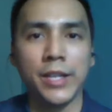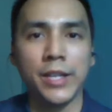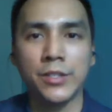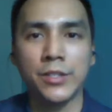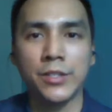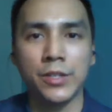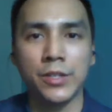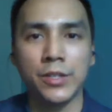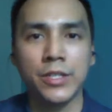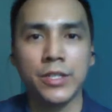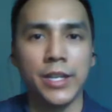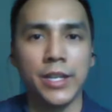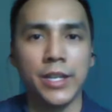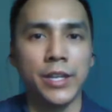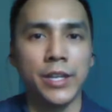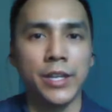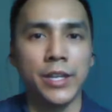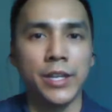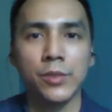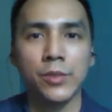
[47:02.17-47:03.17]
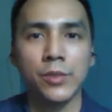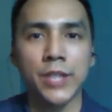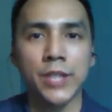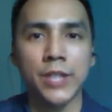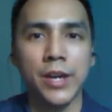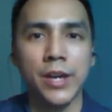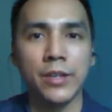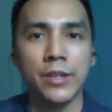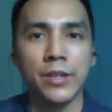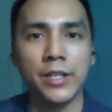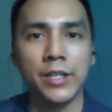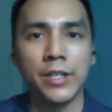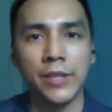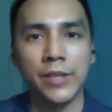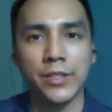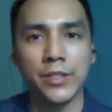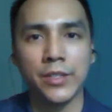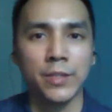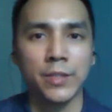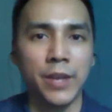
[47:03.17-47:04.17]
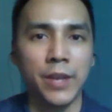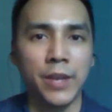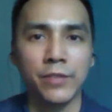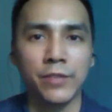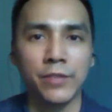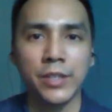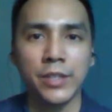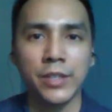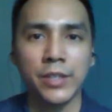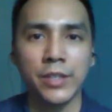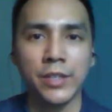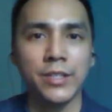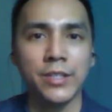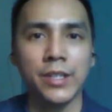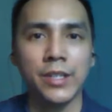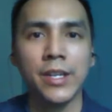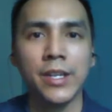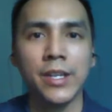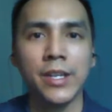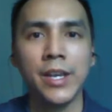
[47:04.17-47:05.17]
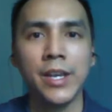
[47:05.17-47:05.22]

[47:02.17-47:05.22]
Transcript: soon as they get those out and give it some advertising,